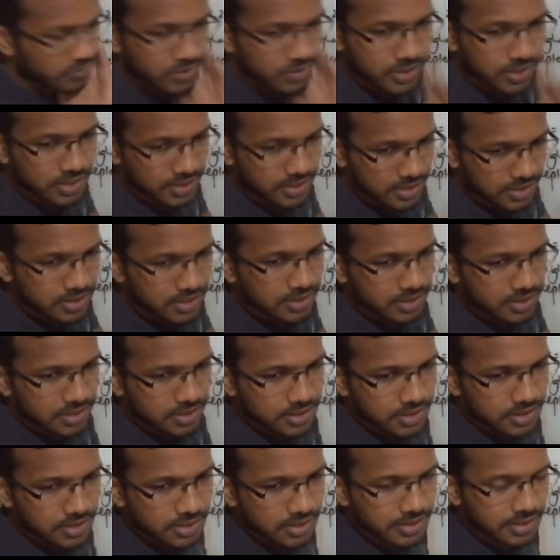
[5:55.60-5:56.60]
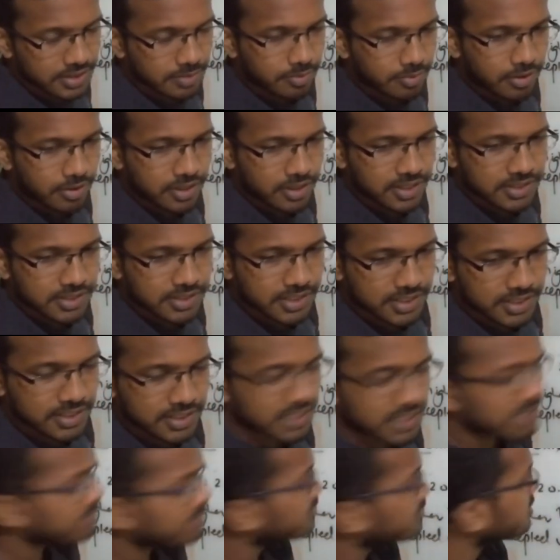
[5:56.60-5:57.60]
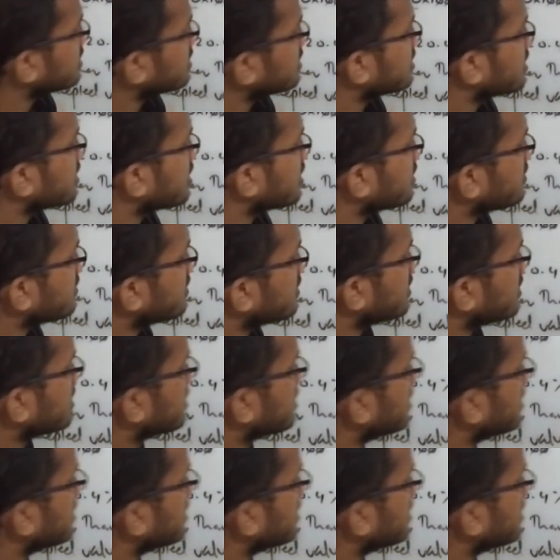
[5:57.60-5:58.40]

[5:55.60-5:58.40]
the teapot has escaped to the surroundings.